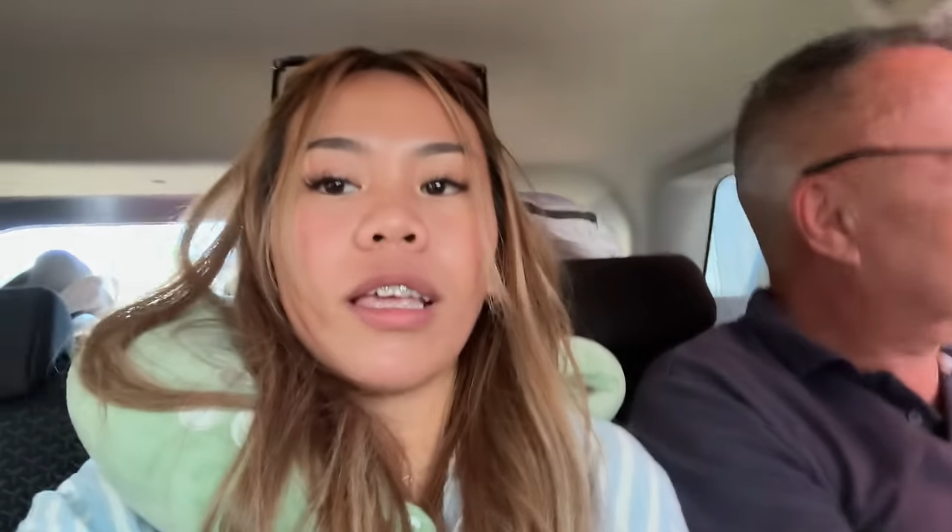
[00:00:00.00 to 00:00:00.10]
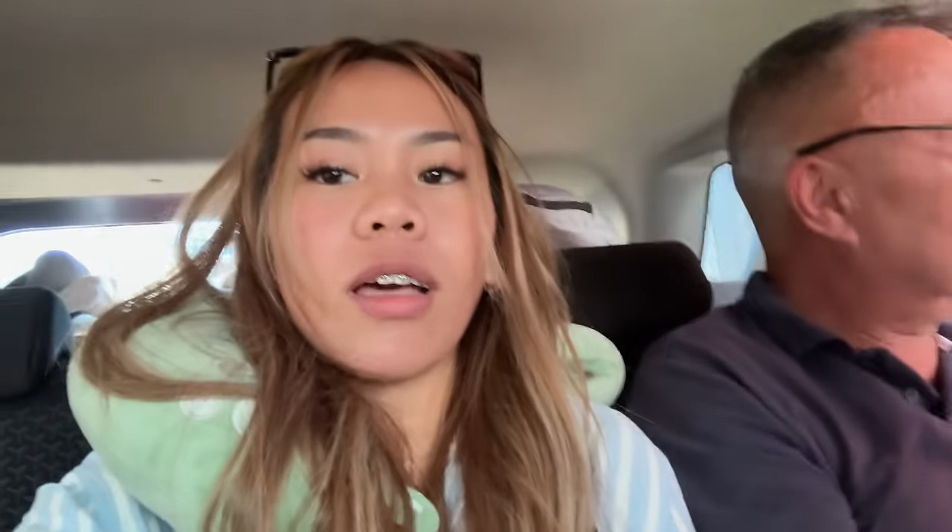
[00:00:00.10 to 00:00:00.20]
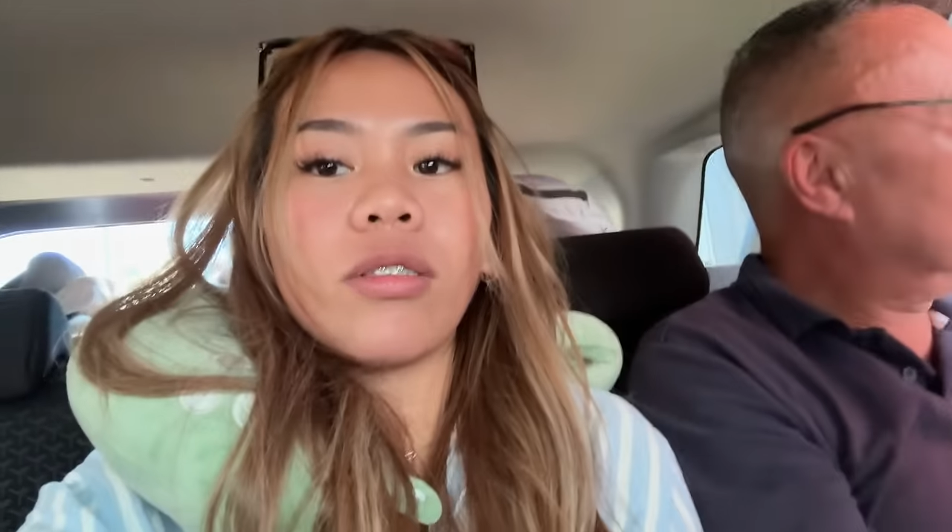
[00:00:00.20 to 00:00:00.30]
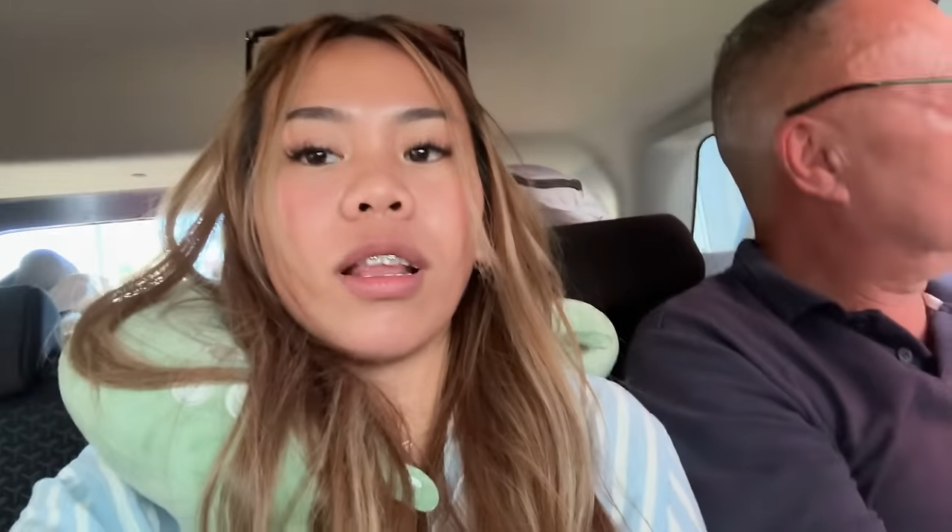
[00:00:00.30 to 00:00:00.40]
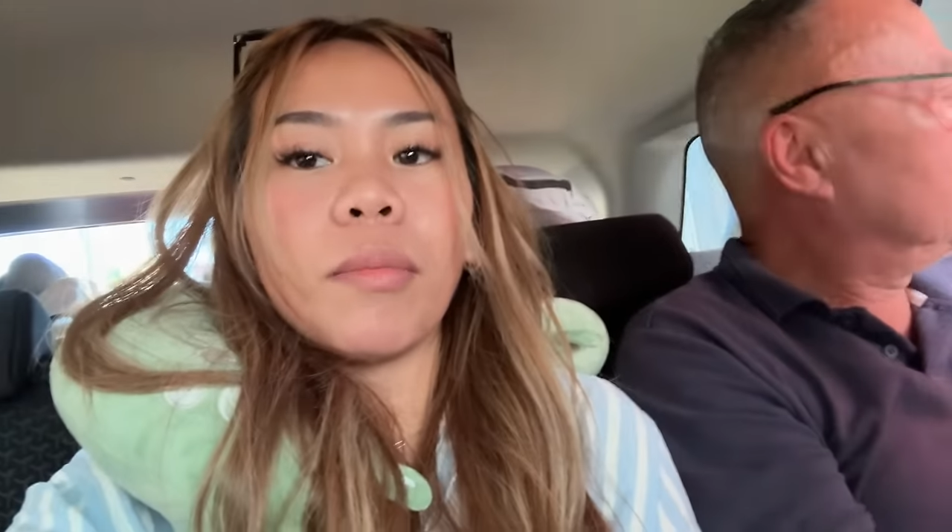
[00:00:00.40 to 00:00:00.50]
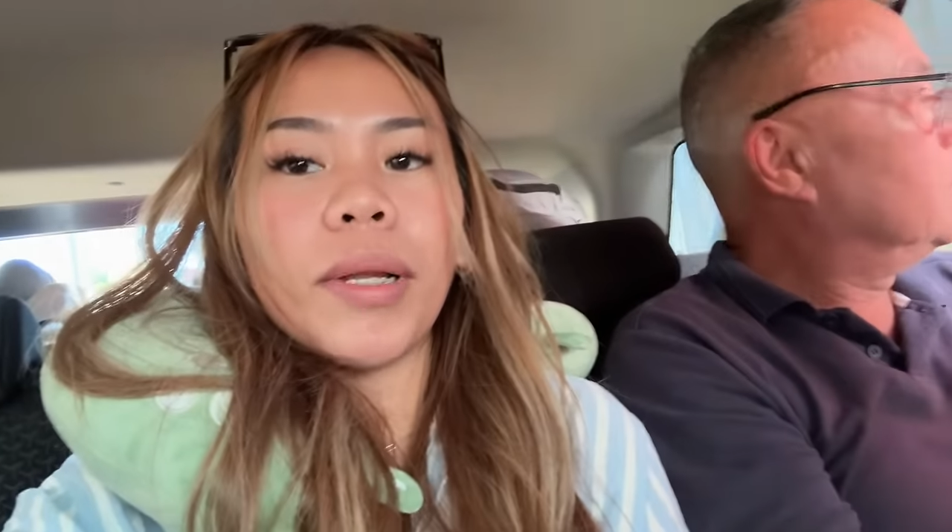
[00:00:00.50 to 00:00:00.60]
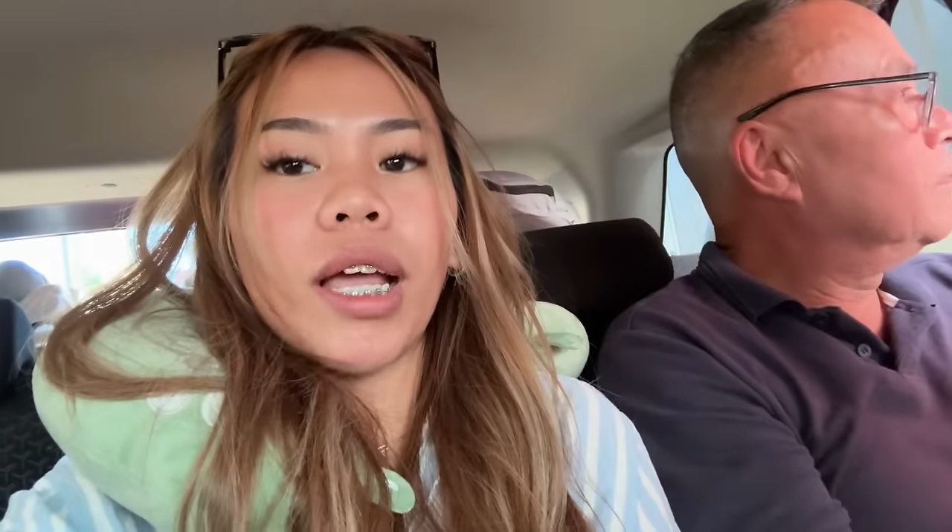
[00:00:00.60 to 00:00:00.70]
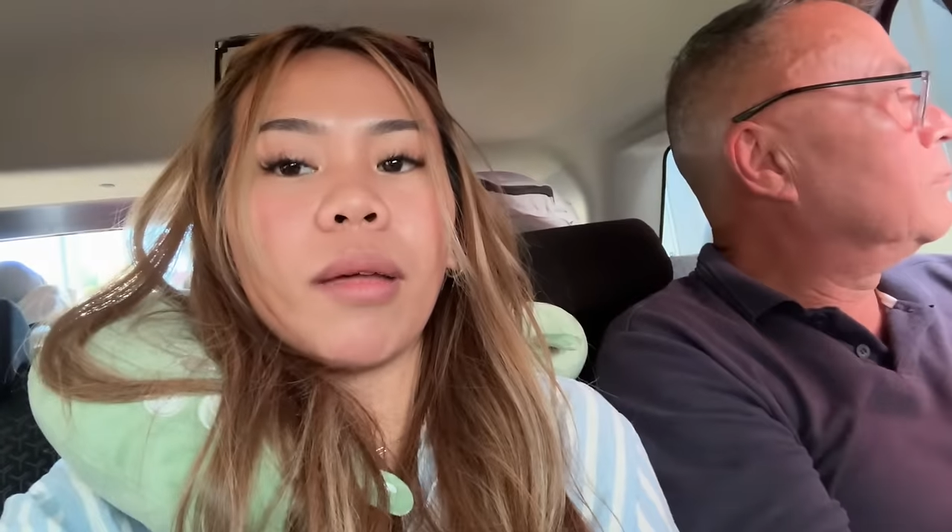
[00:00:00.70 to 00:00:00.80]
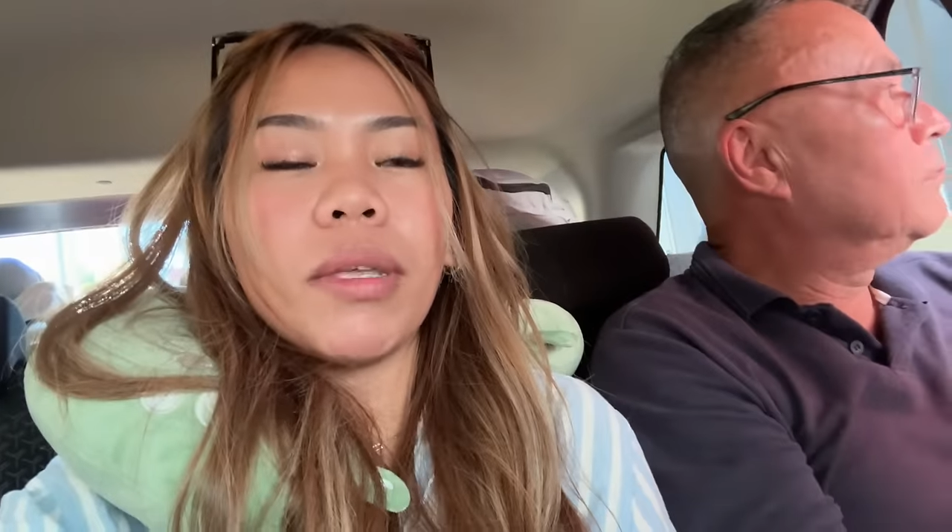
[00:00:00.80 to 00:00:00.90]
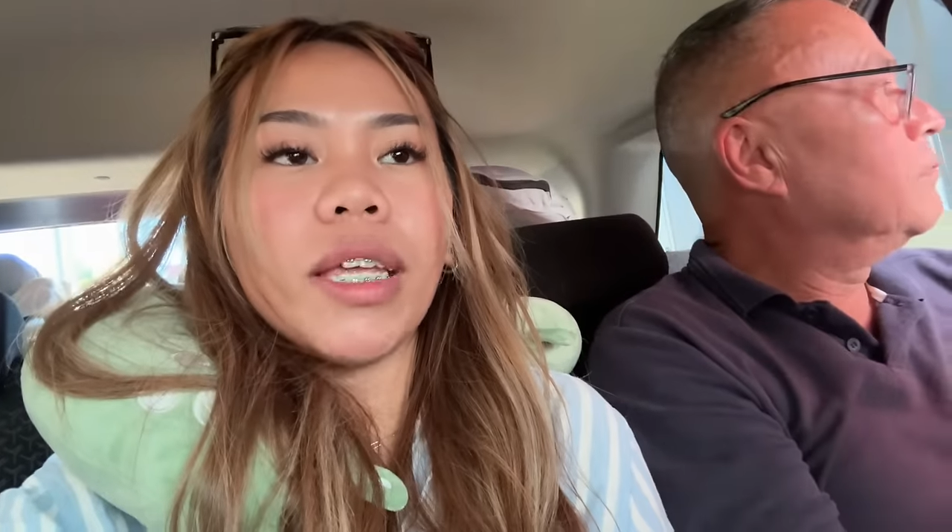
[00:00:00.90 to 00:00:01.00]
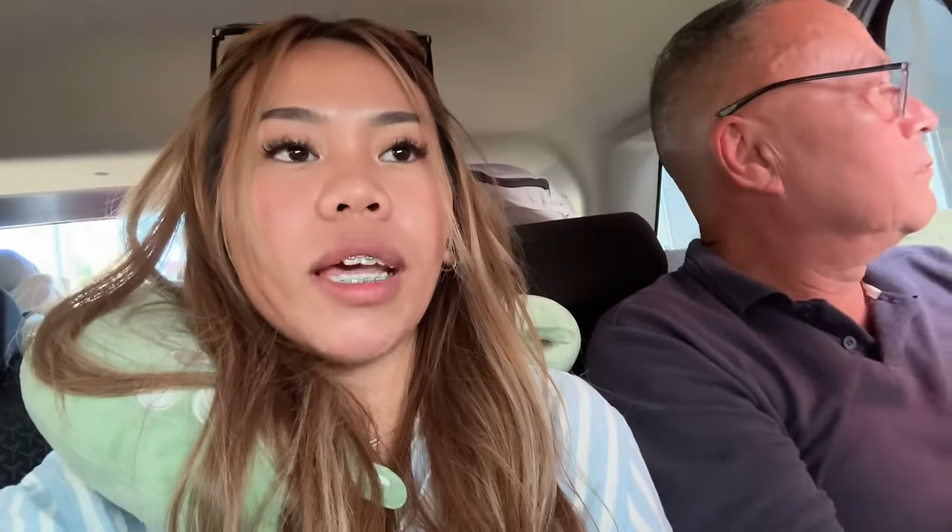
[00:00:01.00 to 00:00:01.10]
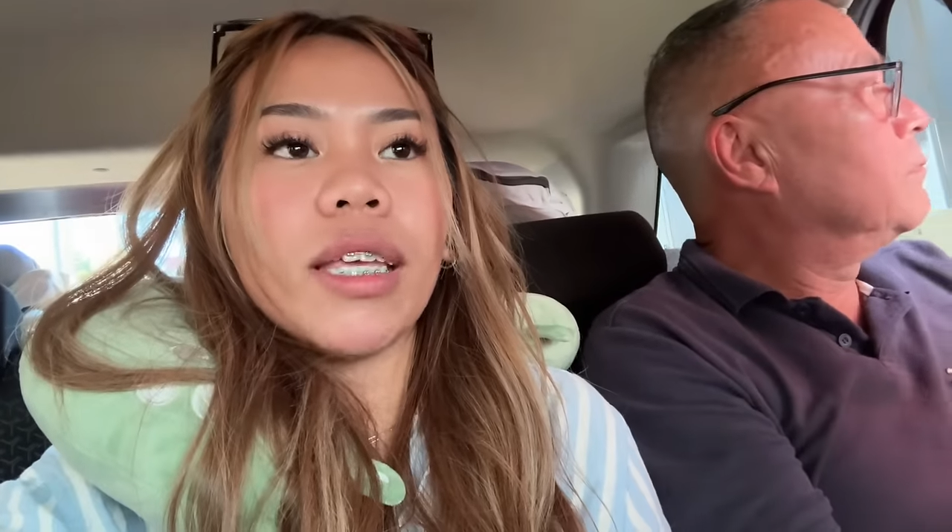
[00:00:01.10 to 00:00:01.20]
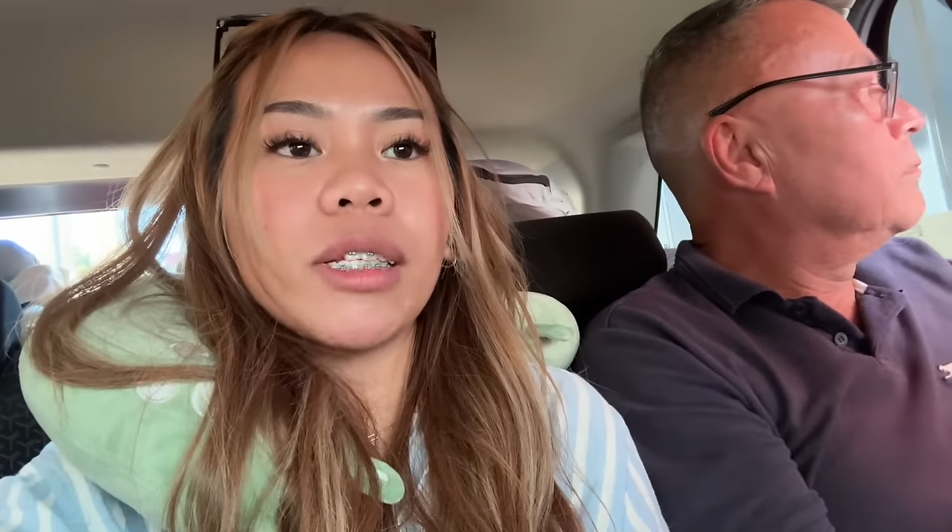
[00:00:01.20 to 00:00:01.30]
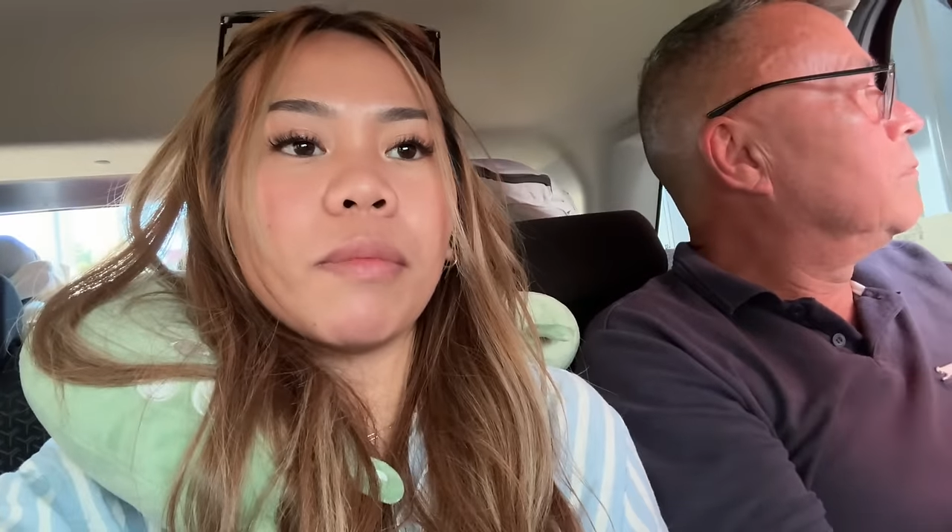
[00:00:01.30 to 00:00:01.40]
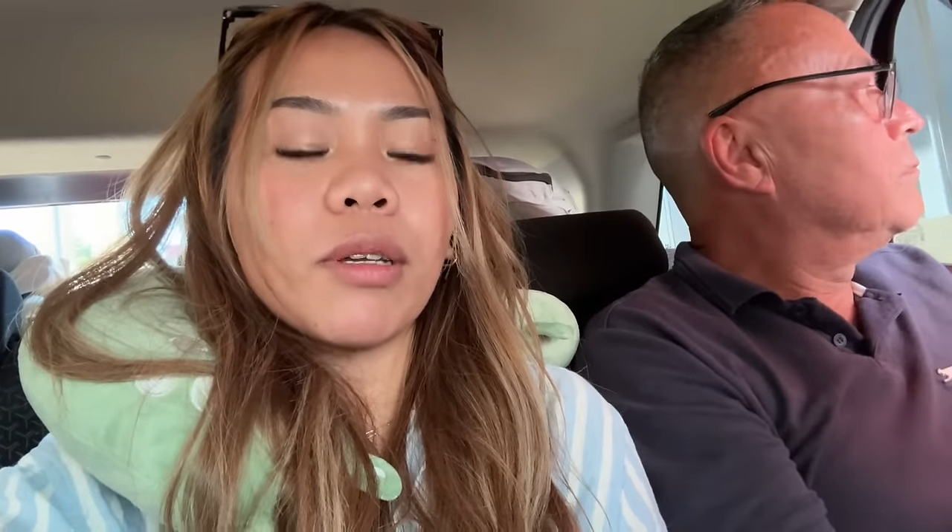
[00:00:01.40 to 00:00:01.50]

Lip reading: out lang pala kami, guys,